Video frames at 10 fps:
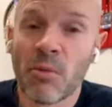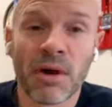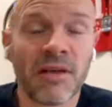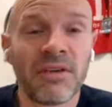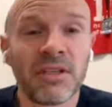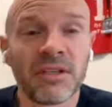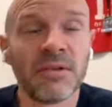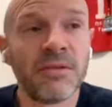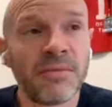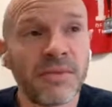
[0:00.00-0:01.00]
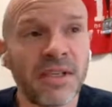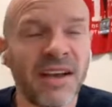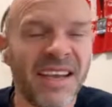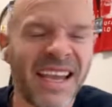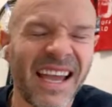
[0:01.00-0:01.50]
whatever you do,
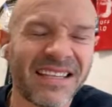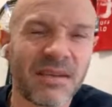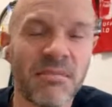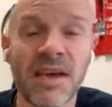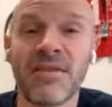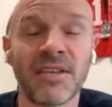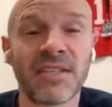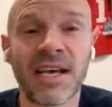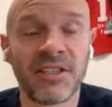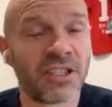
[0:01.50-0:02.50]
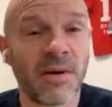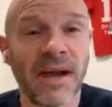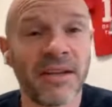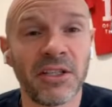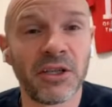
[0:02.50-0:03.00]
it's a myth to say just go
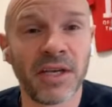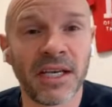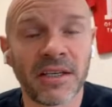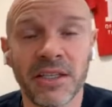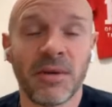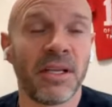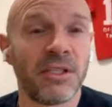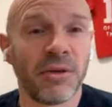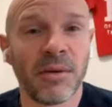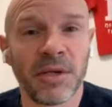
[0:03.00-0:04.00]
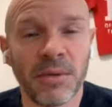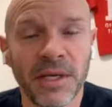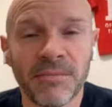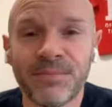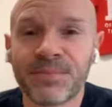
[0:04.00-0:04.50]
out and enjoy it because you only enjoy it when you
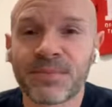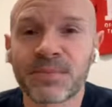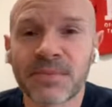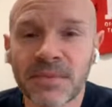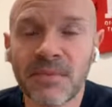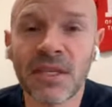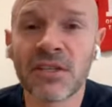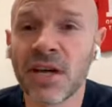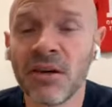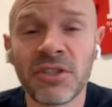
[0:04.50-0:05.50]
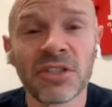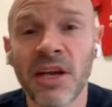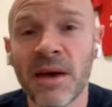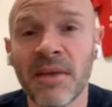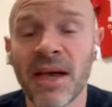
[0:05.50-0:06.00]
win. So
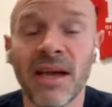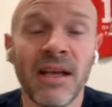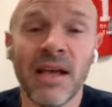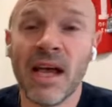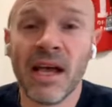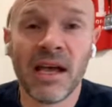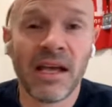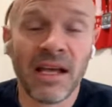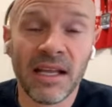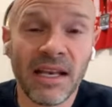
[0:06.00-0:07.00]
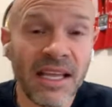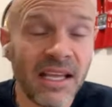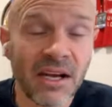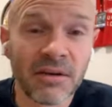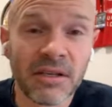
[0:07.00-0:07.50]
just go out there,
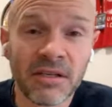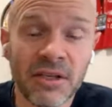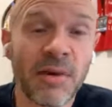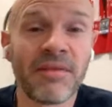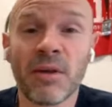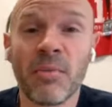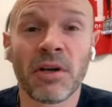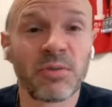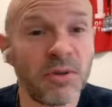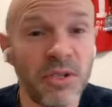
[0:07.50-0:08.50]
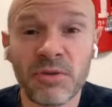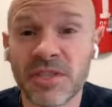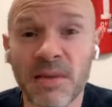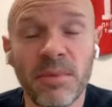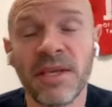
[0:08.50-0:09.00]
do everything possible,
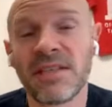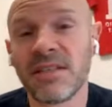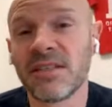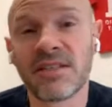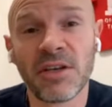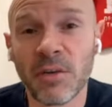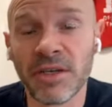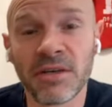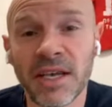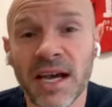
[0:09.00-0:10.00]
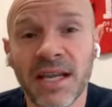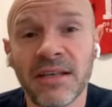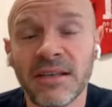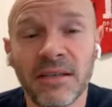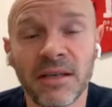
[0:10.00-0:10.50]
use set pieces, do what you
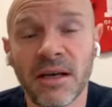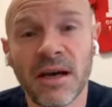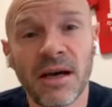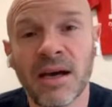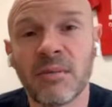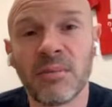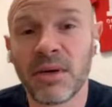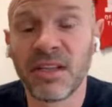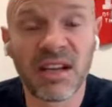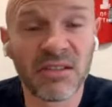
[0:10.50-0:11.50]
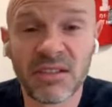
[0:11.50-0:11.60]
can. But,